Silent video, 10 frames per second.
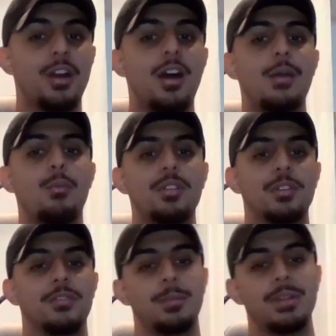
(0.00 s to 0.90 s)
I was
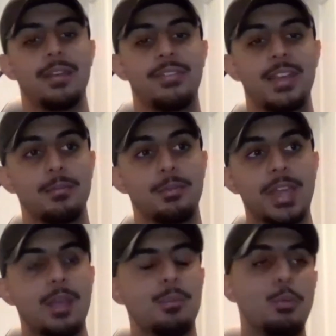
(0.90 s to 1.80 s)
of the belief that
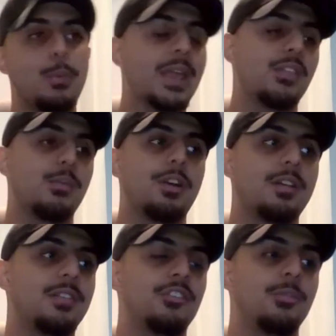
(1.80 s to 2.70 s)
Canberra were making the right
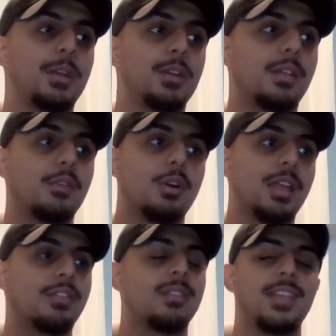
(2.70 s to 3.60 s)
decision because they've got
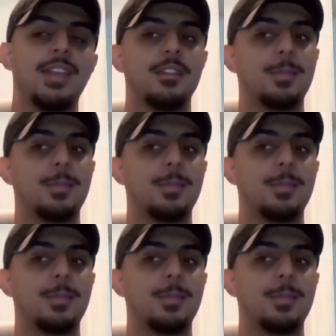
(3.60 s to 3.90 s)
Ethan Sanders.